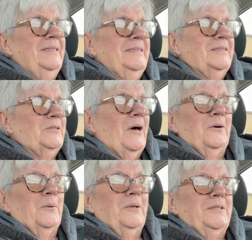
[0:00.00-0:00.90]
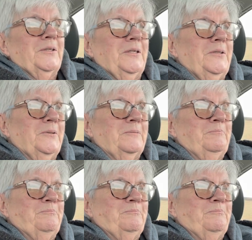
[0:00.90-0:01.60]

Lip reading: So I don't know what he's going to do.